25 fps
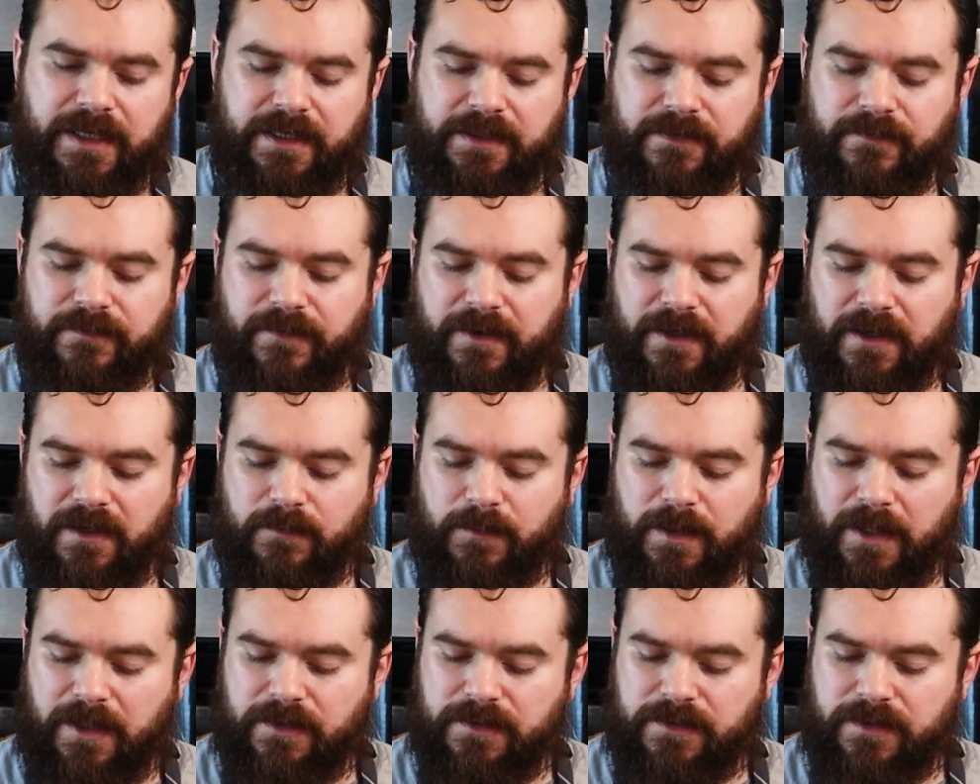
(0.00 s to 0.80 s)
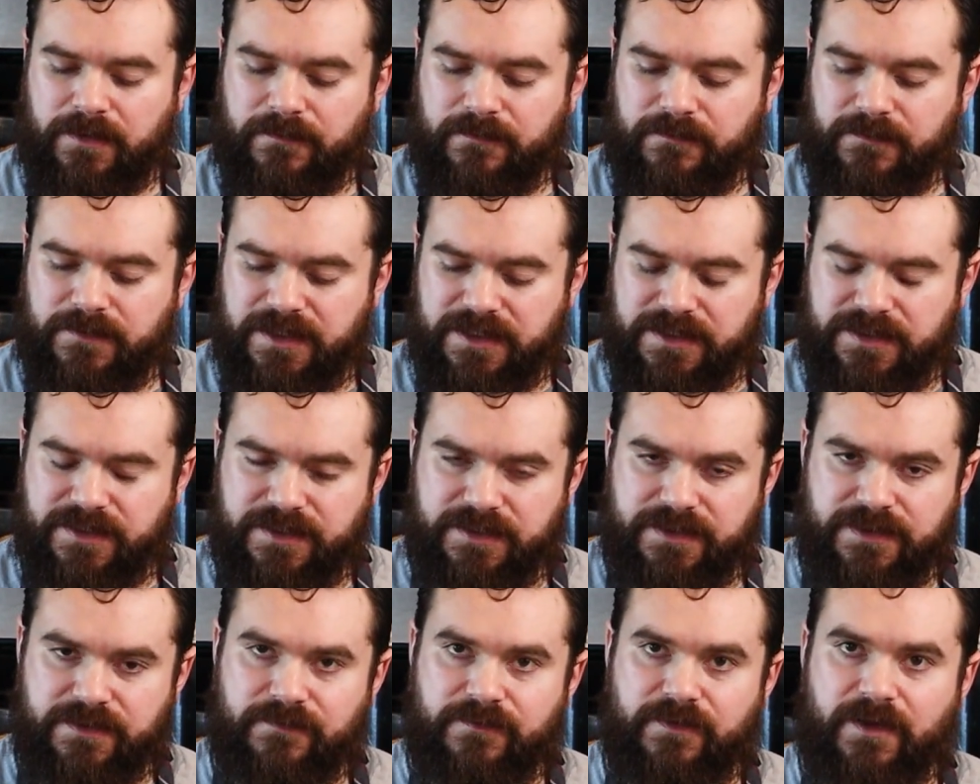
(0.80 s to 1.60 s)
and a fair amount of
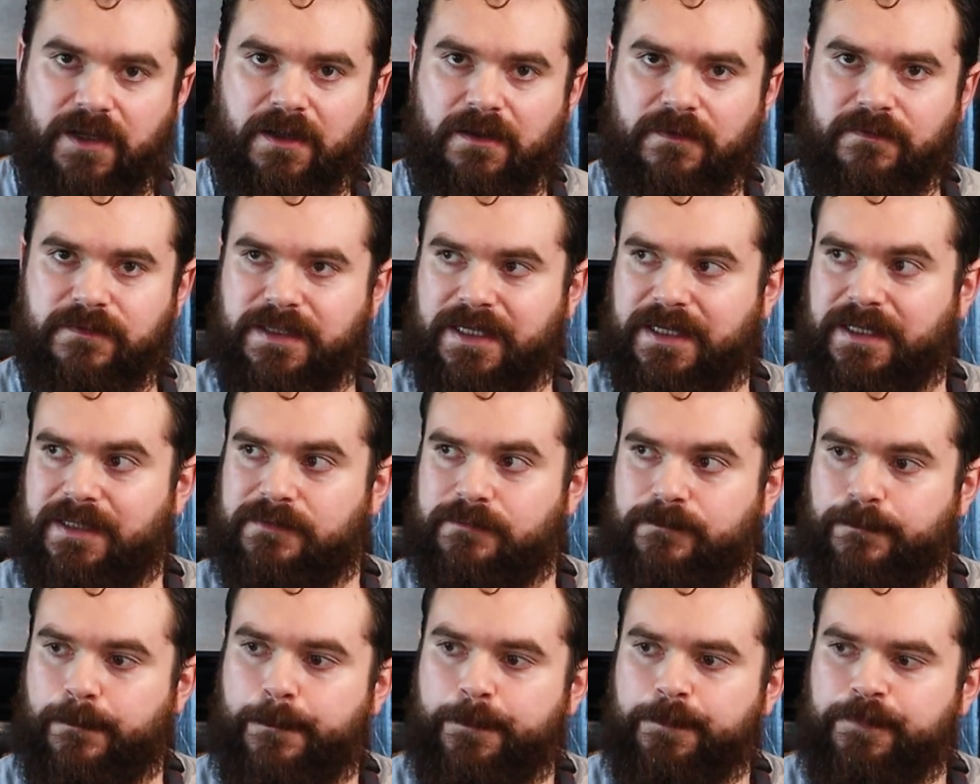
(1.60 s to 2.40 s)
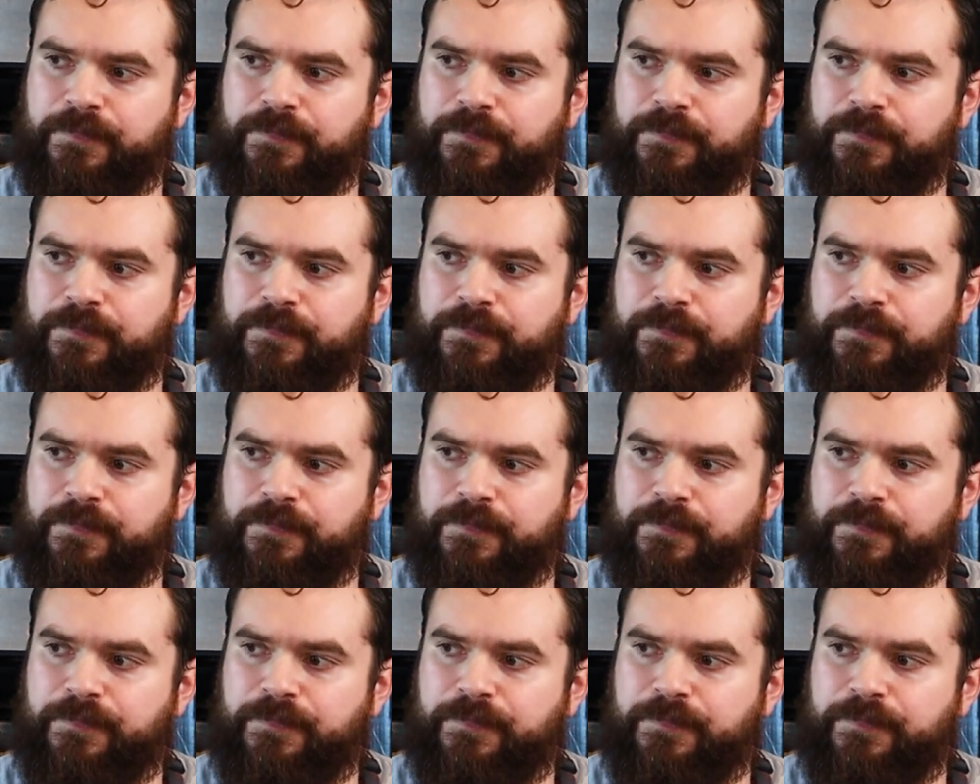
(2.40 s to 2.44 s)
dishes involved and